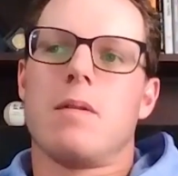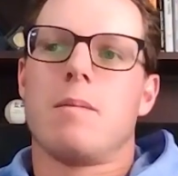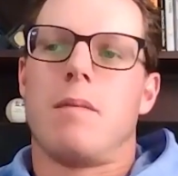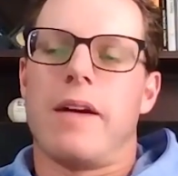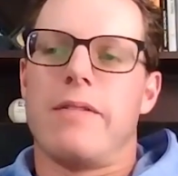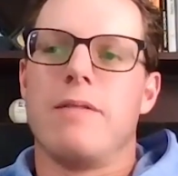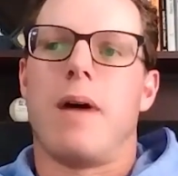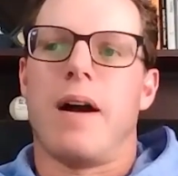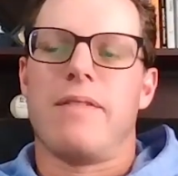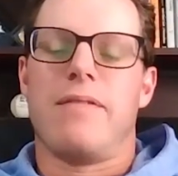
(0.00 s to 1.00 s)

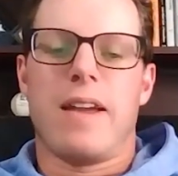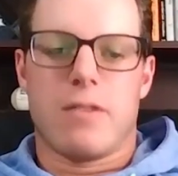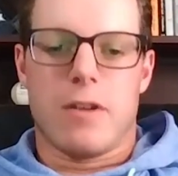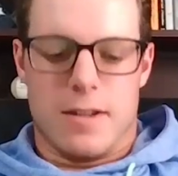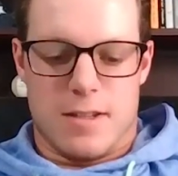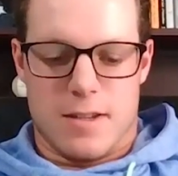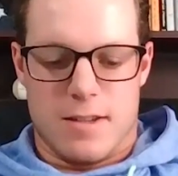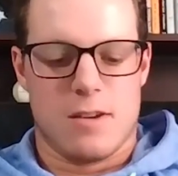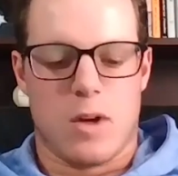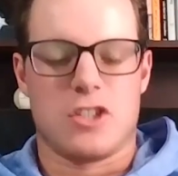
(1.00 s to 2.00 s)
My favorite
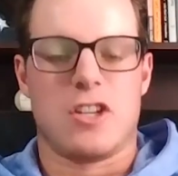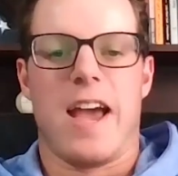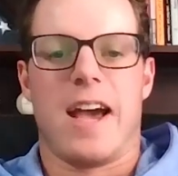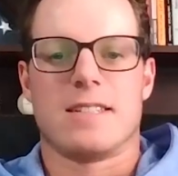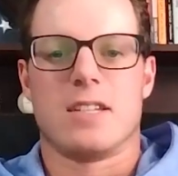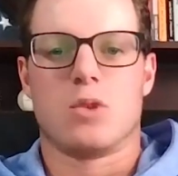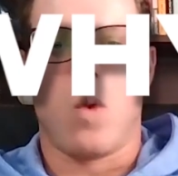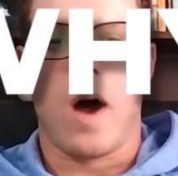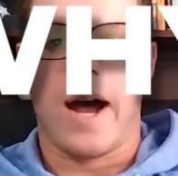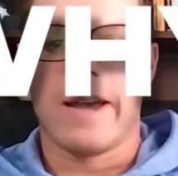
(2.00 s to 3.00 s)
question to ask is
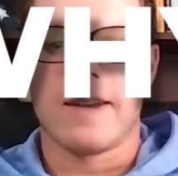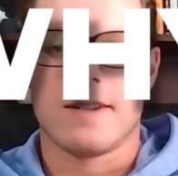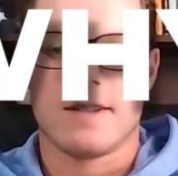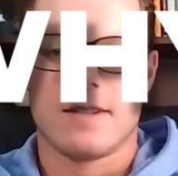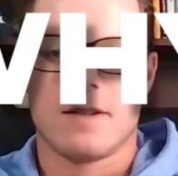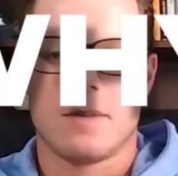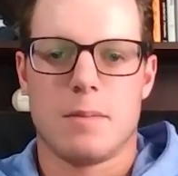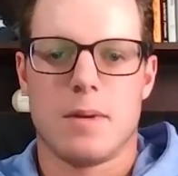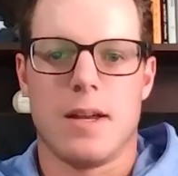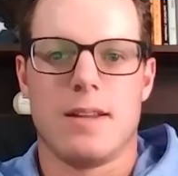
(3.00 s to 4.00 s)
why,
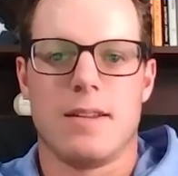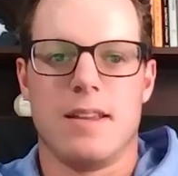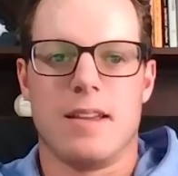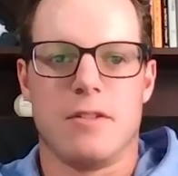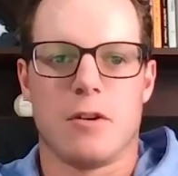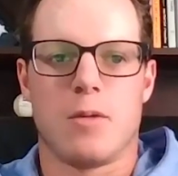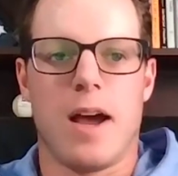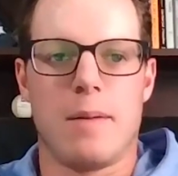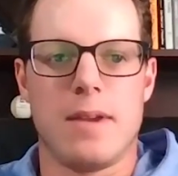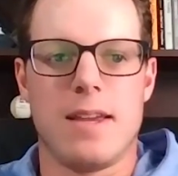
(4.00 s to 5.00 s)
but if you're
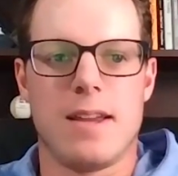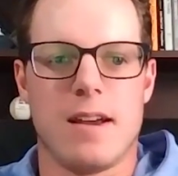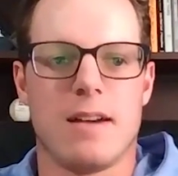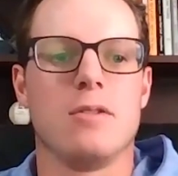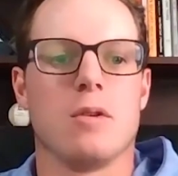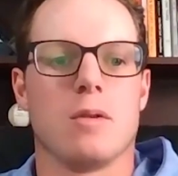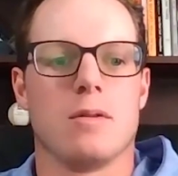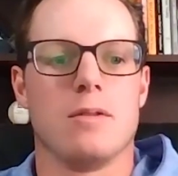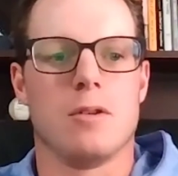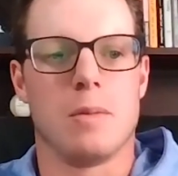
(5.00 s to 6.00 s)
around me enough,
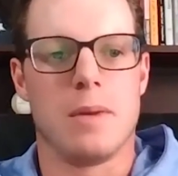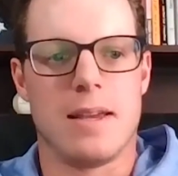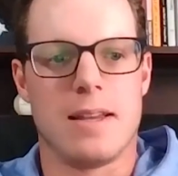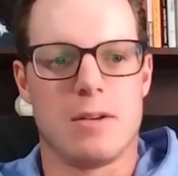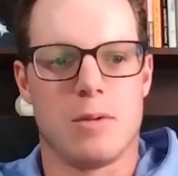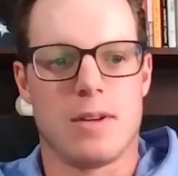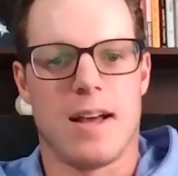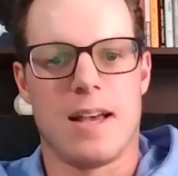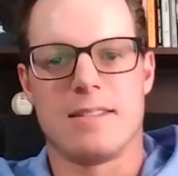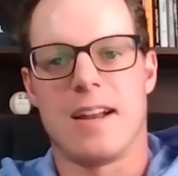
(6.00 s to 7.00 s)
you'll begin to
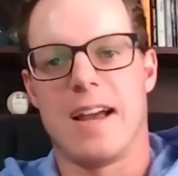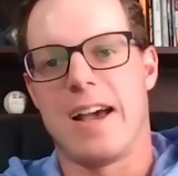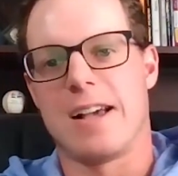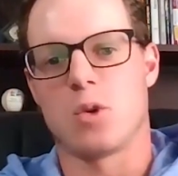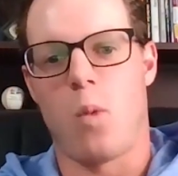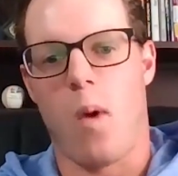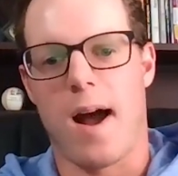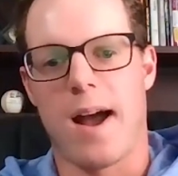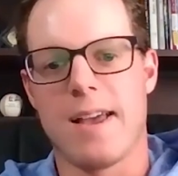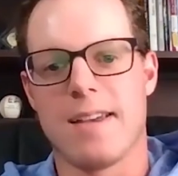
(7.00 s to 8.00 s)
realize that I ask
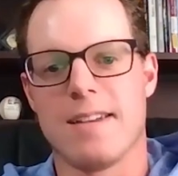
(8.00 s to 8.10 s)
why